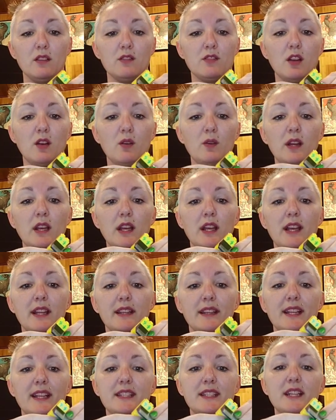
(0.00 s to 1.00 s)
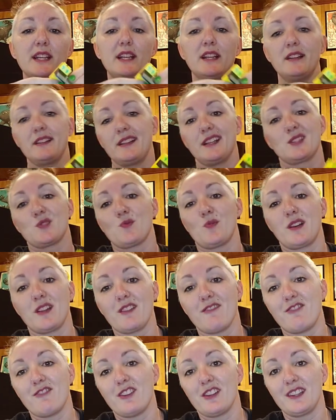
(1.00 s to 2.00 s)
So that's
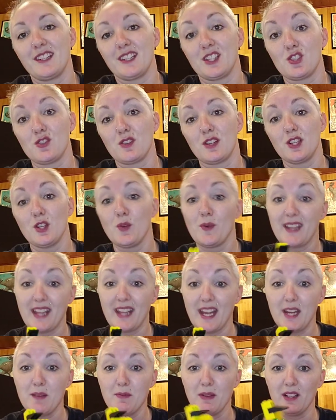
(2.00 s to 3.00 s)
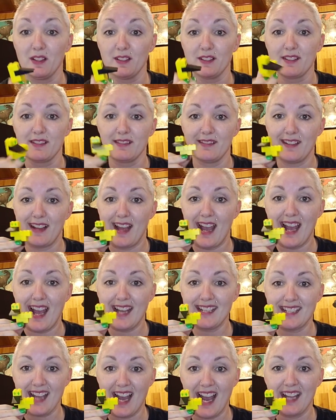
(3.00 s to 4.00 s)
one of the fun things you can do with any build.
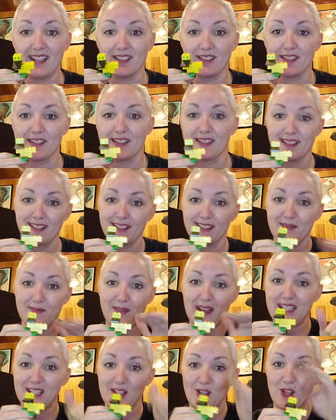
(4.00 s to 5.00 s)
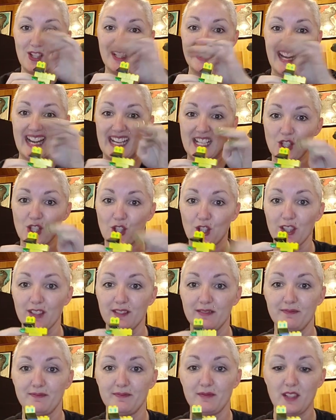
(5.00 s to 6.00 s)
Add tiles. Makes it look
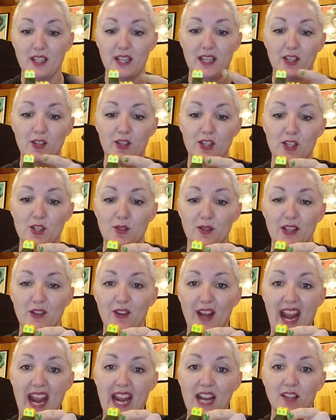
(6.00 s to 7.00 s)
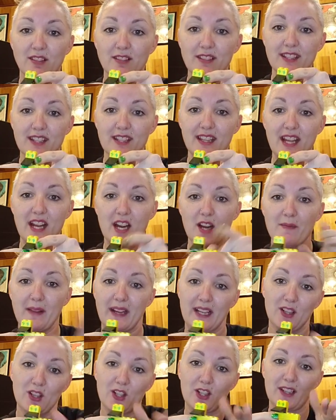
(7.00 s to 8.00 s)
nicer. You could do little angles in there,
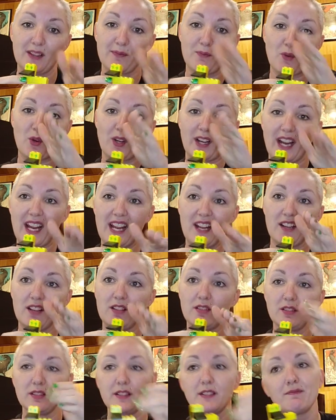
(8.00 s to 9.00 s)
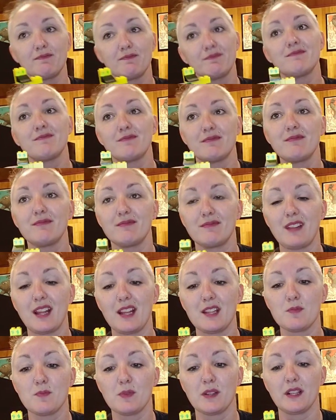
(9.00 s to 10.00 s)
make it look more angled.
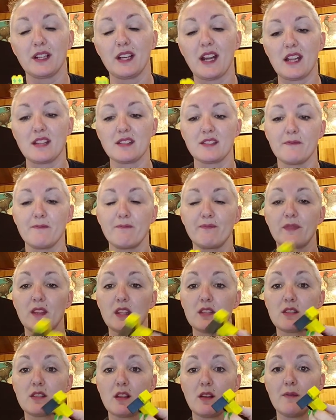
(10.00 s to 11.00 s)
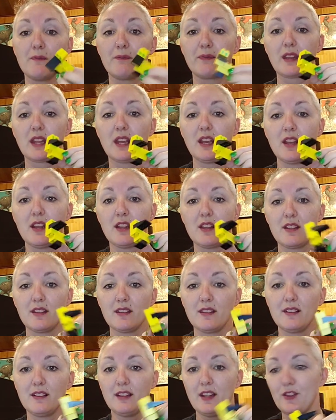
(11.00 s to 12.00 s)
It's pretty nice. So,
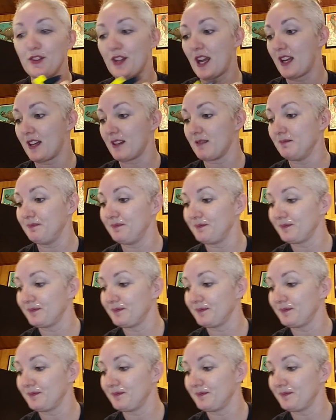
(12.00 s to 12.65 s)
little duck.